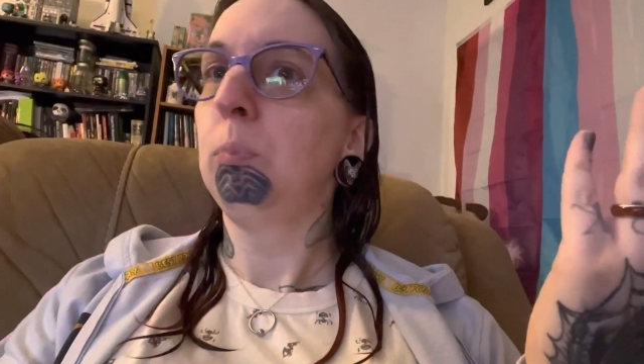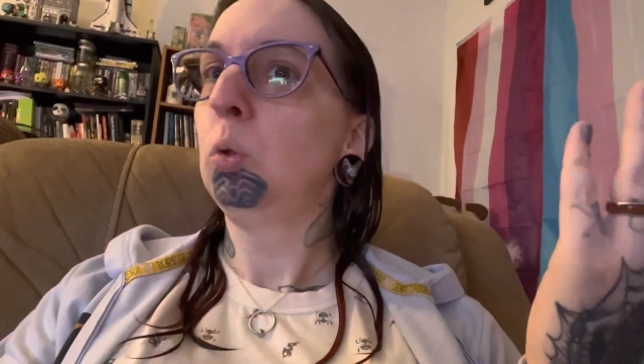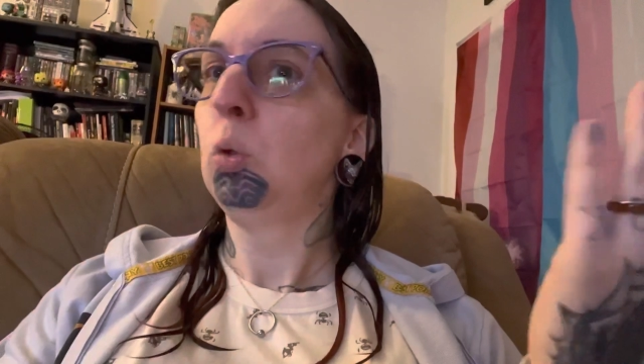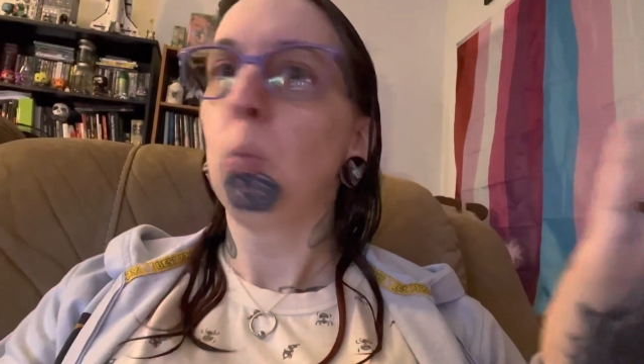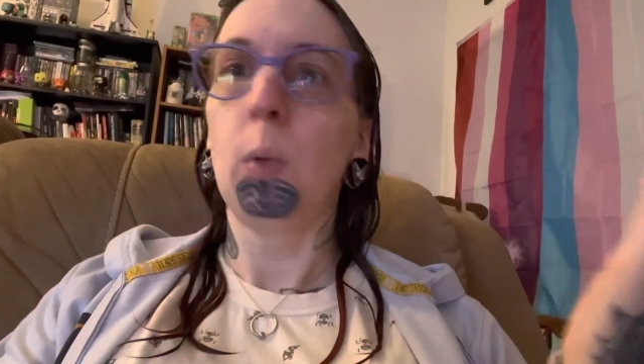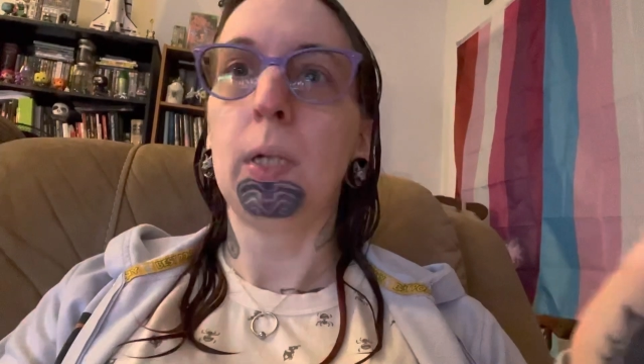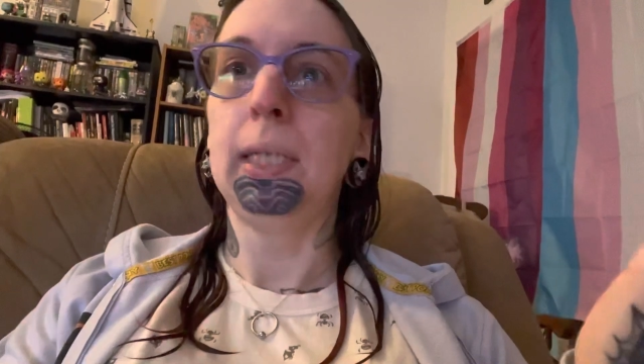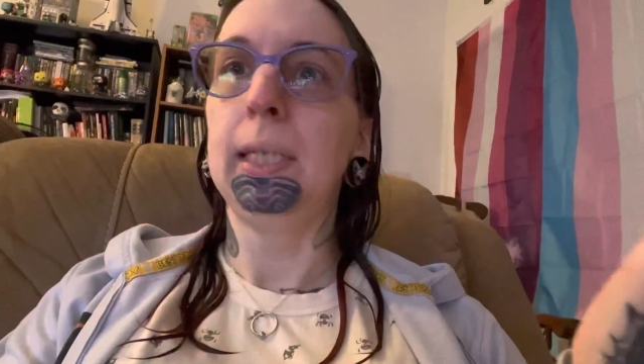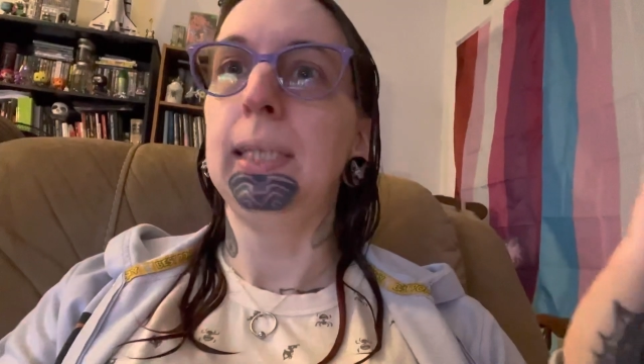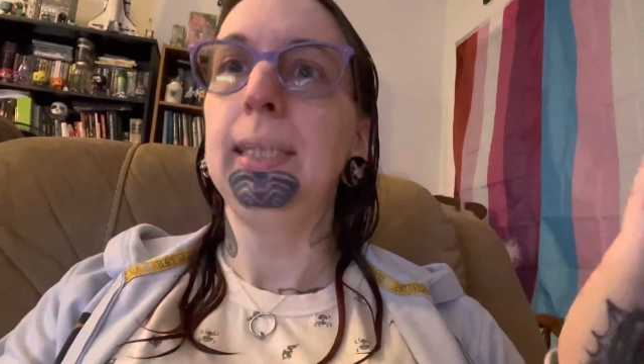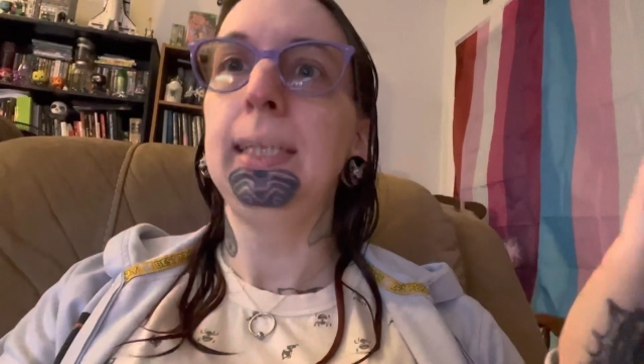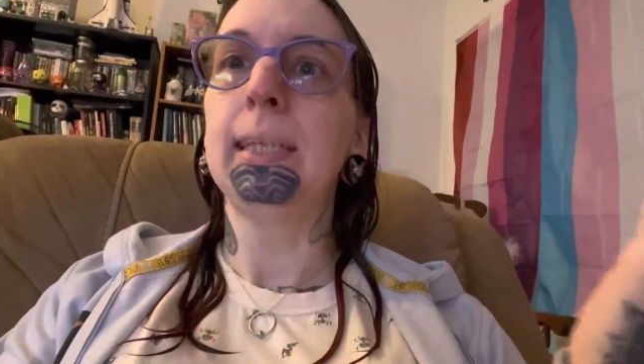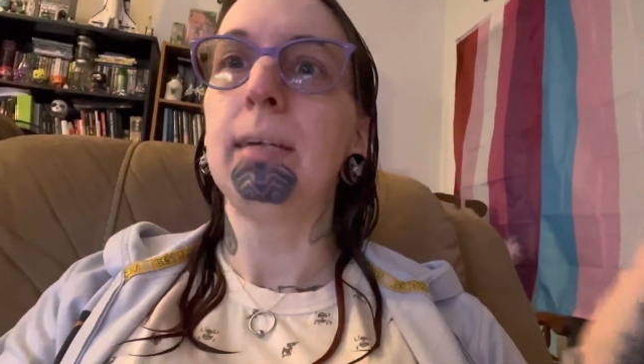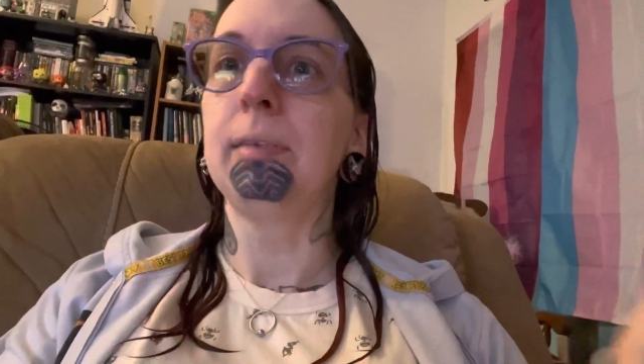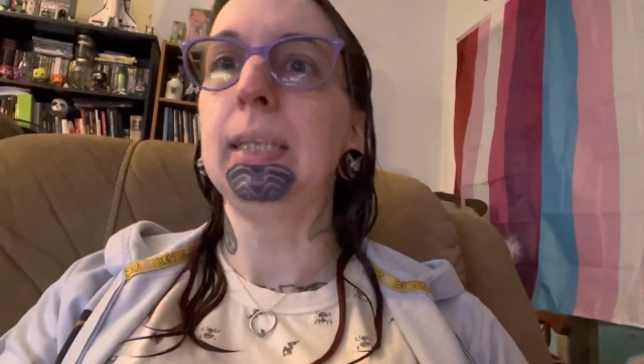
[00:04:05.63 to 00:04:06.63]

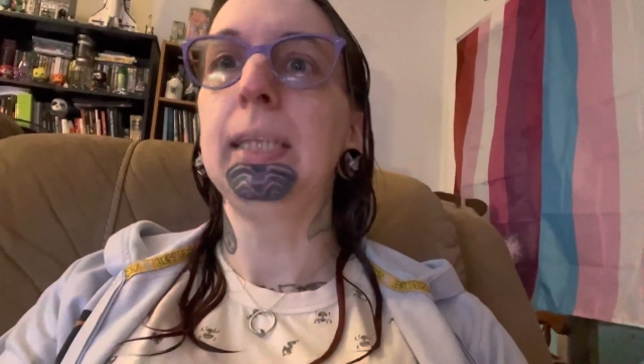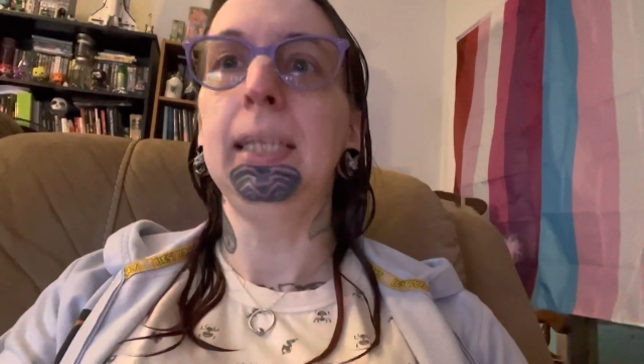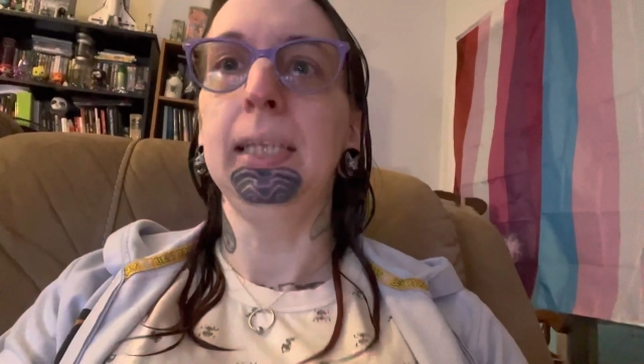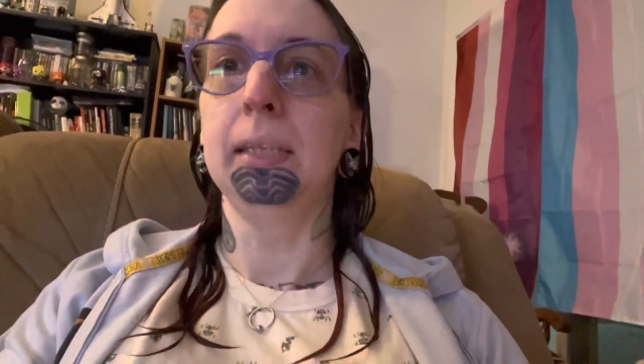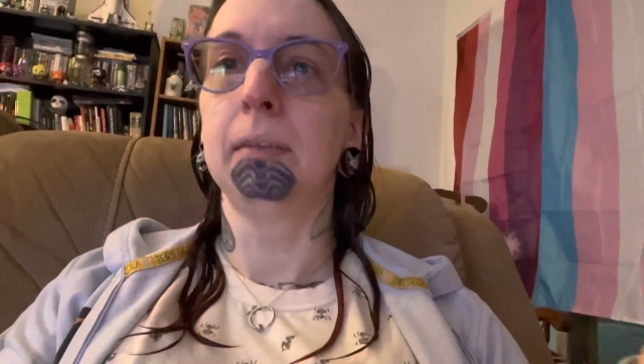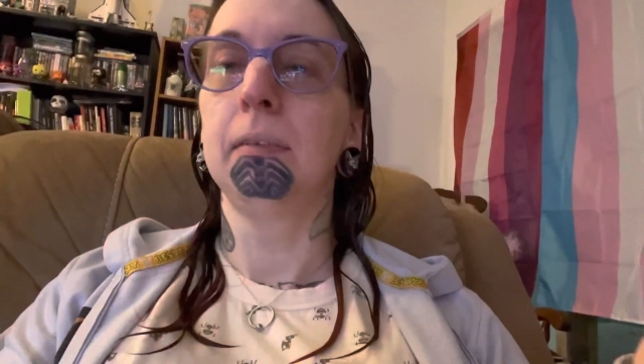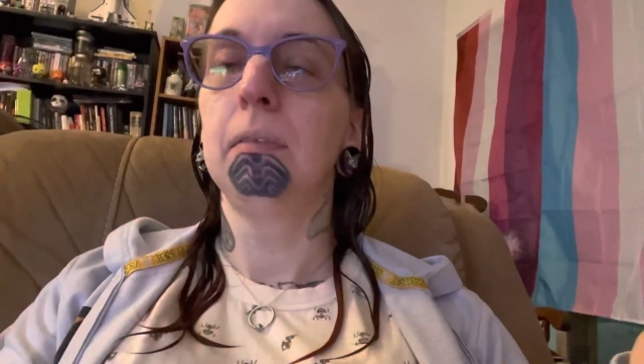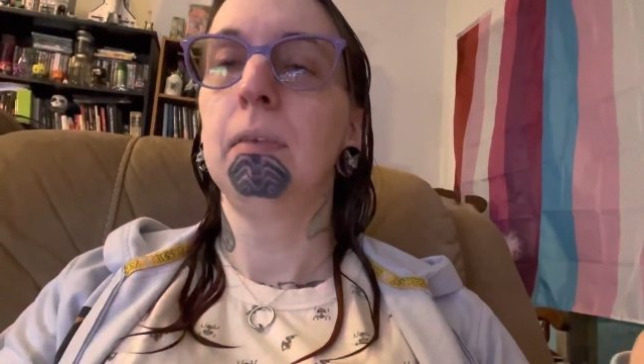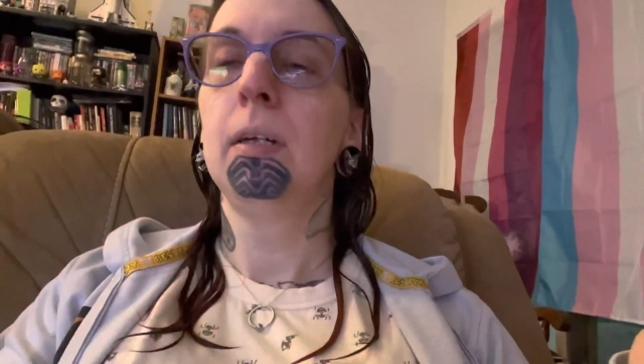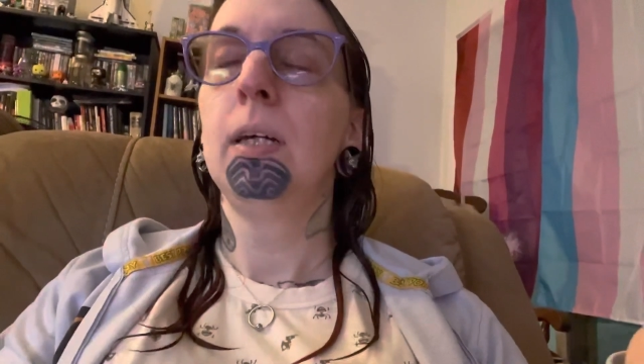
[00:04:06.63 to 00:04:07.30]
2017.